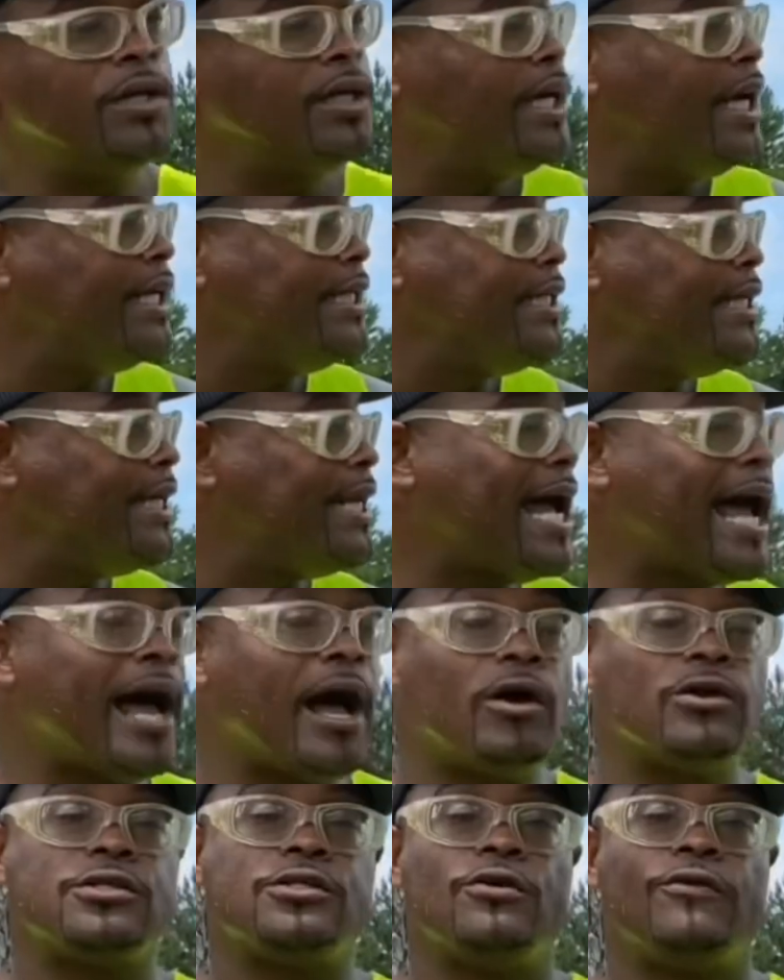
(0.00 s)
And then I
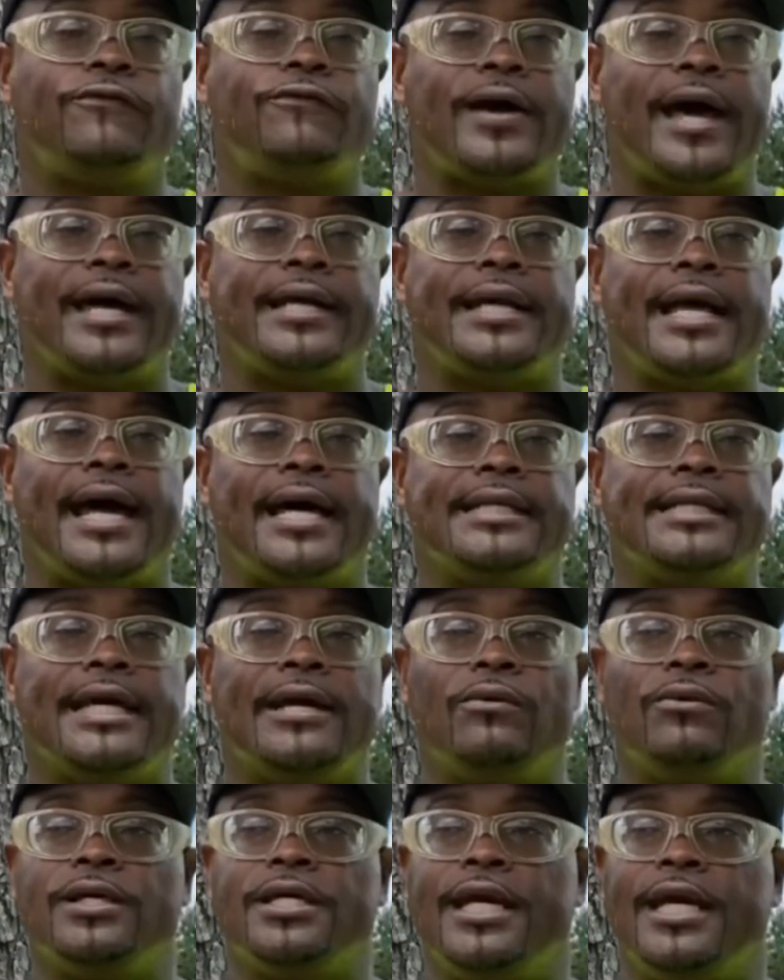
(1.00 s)
also found out
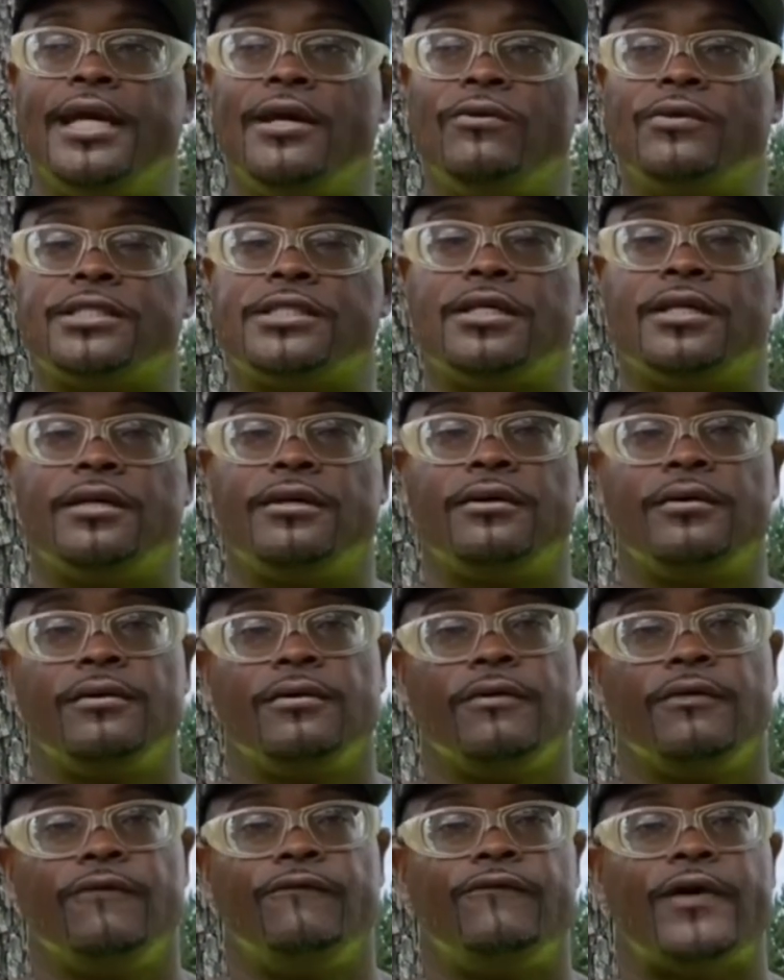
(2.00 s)
that it was a
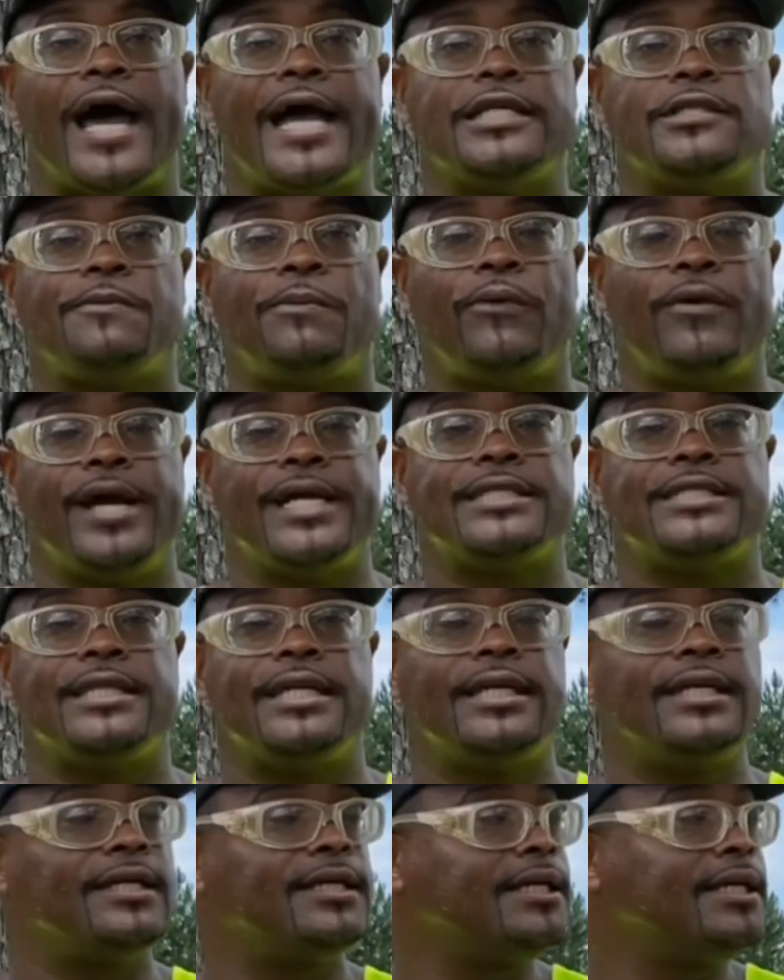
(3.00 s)
vice
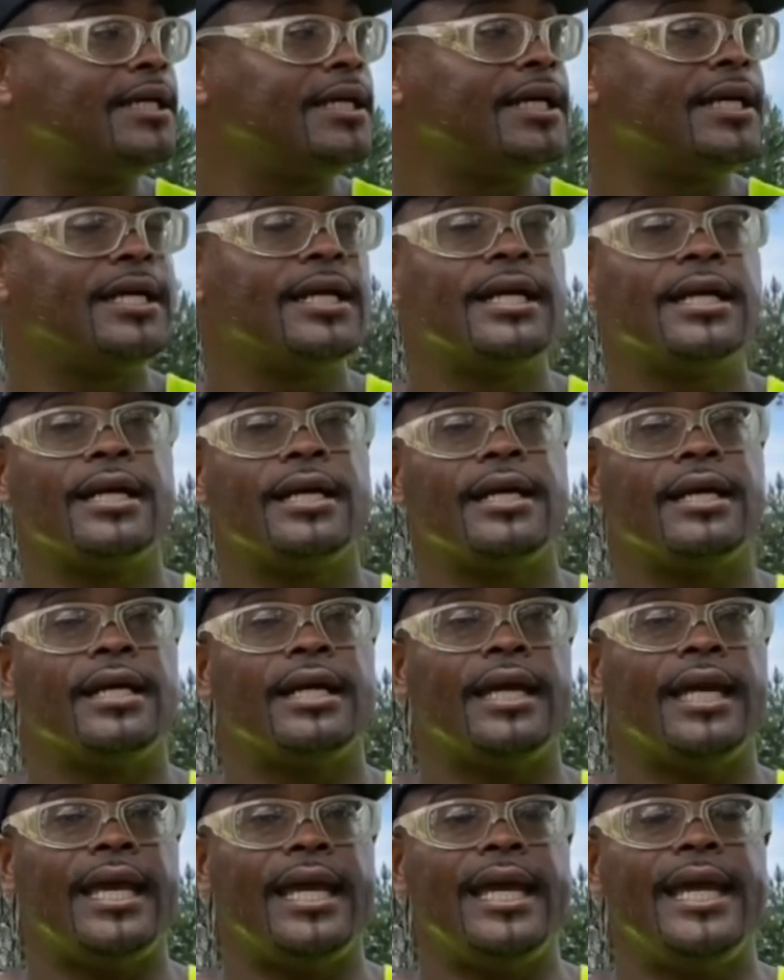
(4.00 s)
president
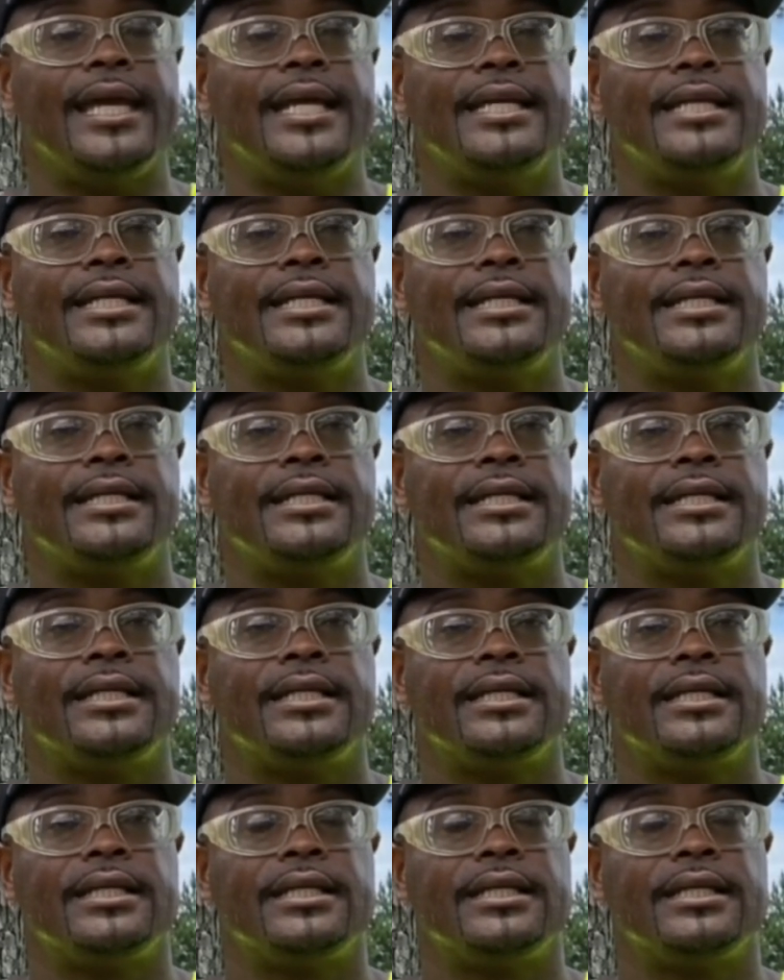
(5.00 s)
in
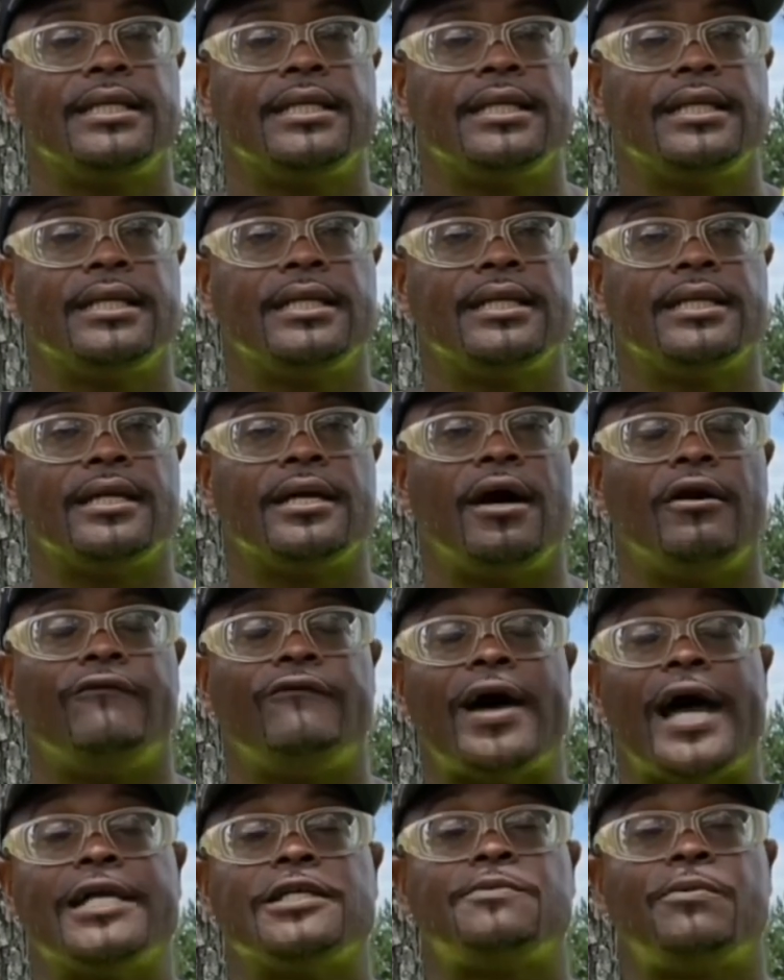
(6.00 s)

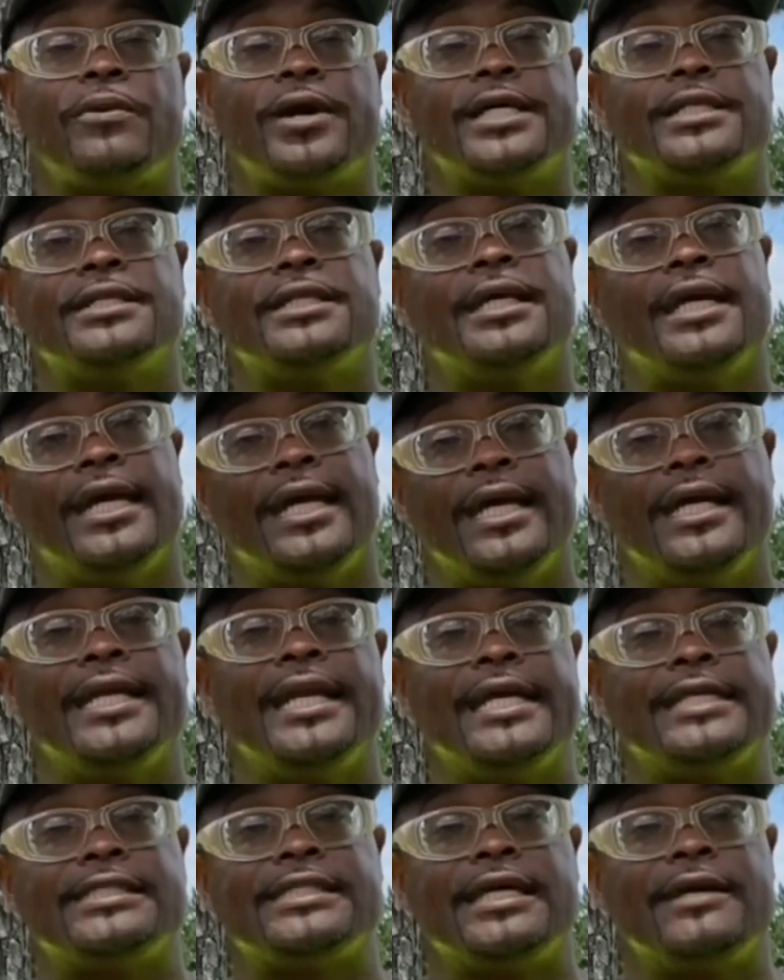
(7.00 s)

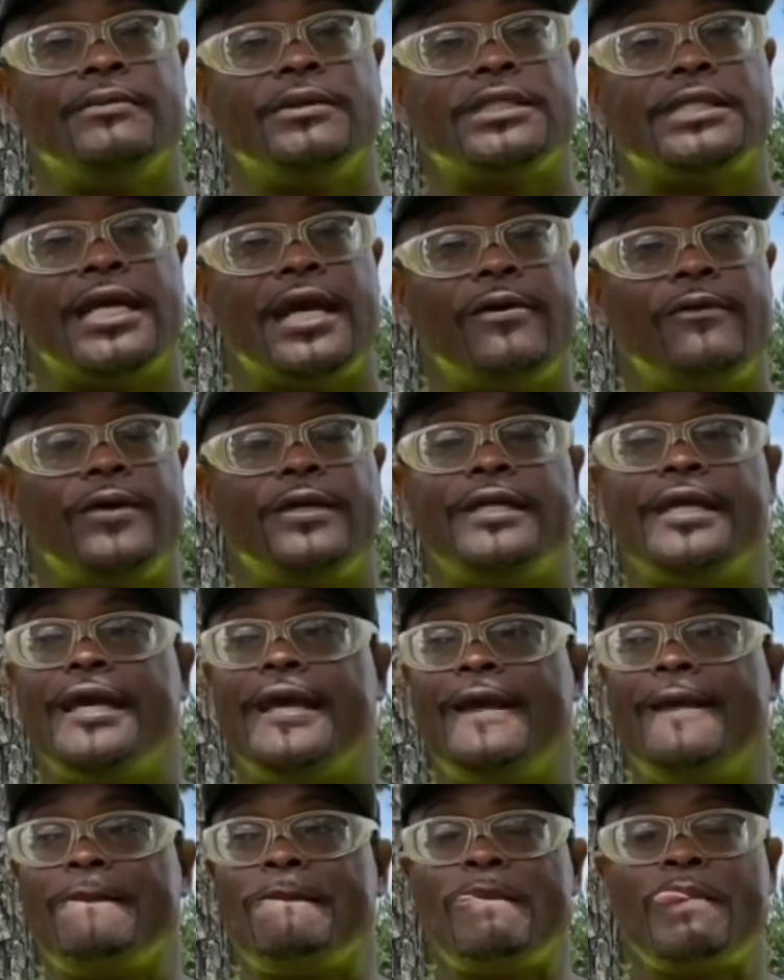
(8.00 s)
that cemetery, and
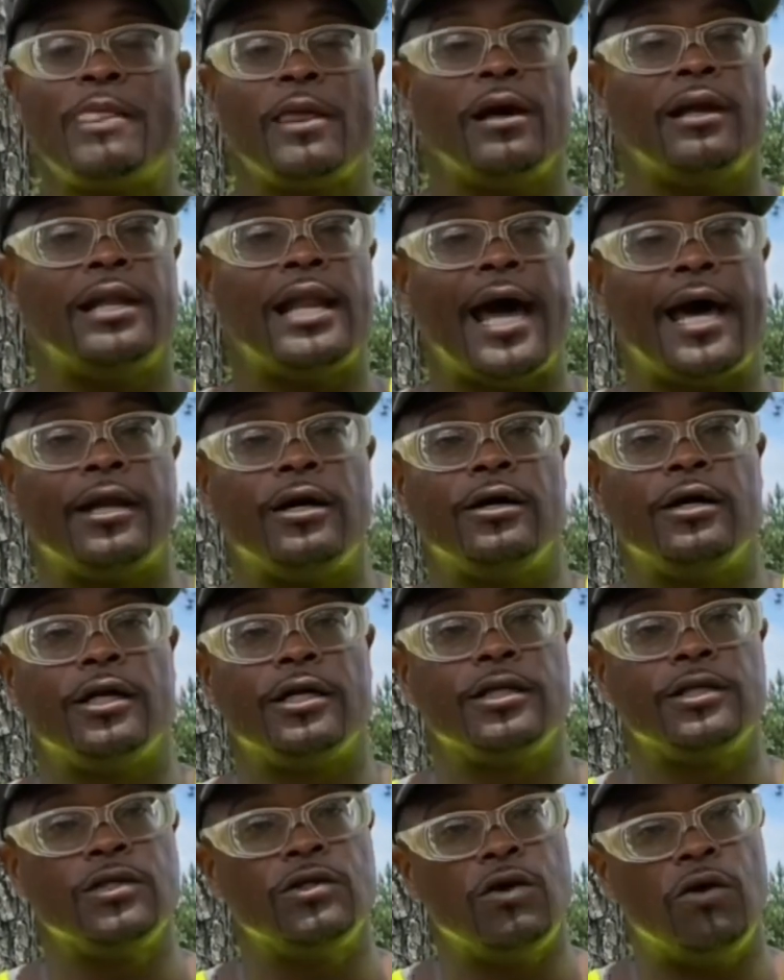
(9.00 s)
then a lot of
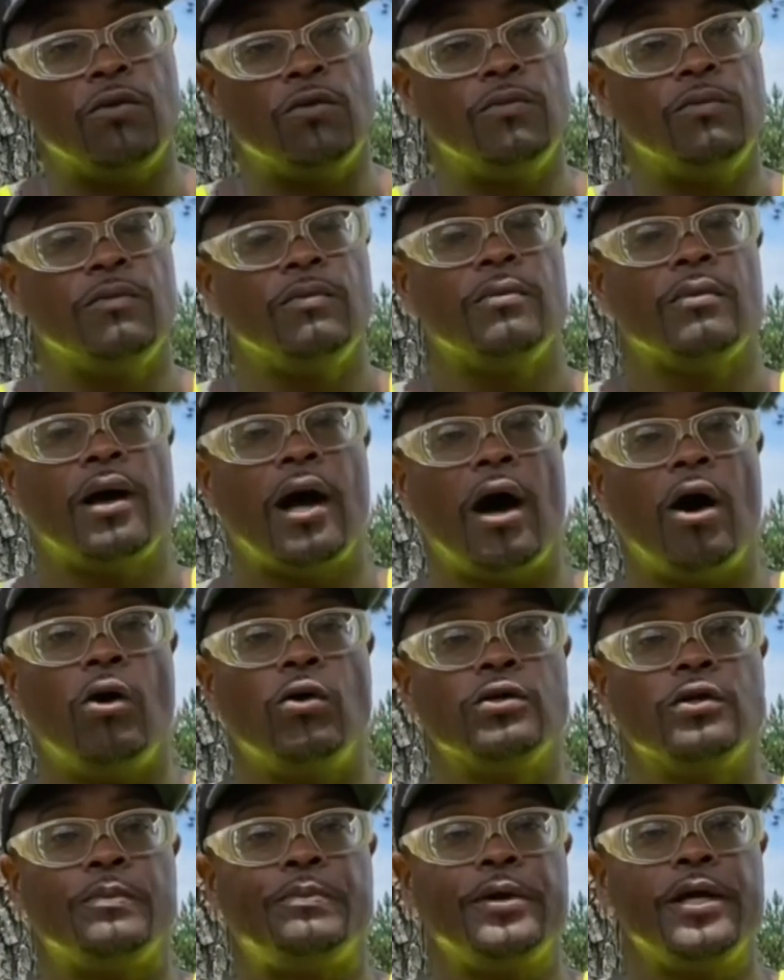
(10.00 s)
other,
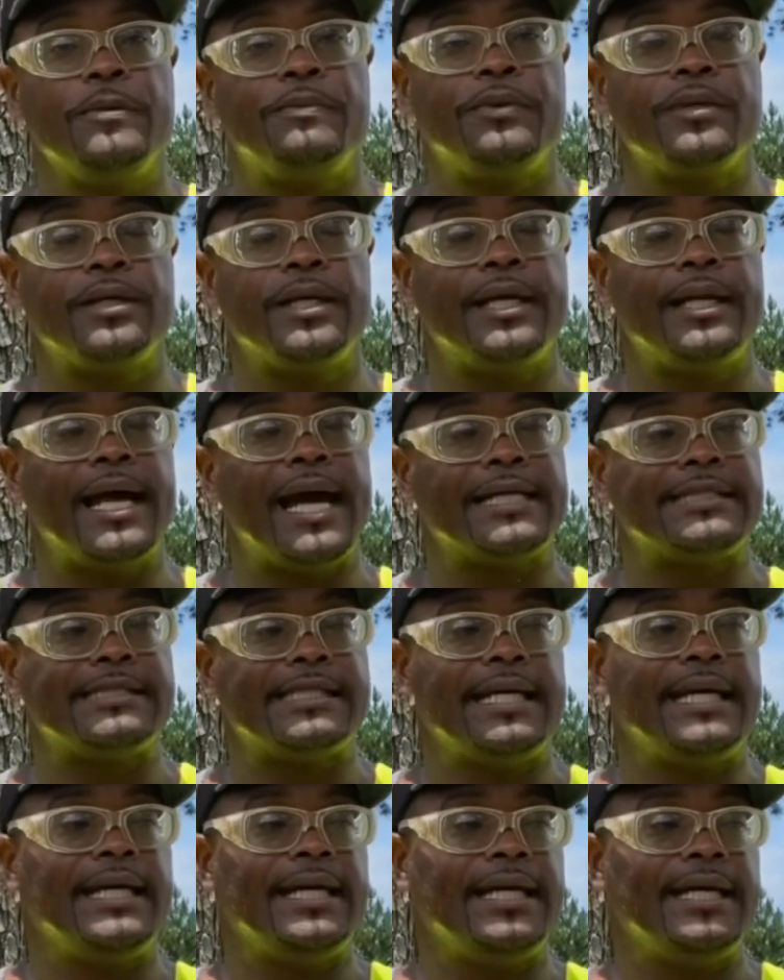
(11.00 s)
older people. And I
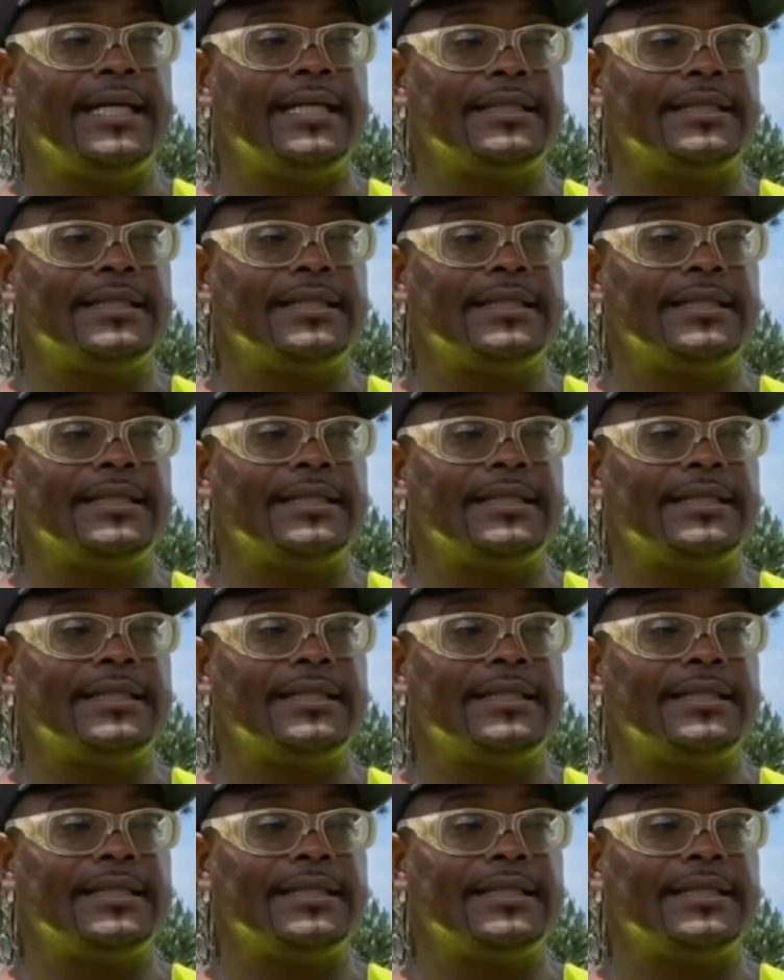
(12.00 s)
said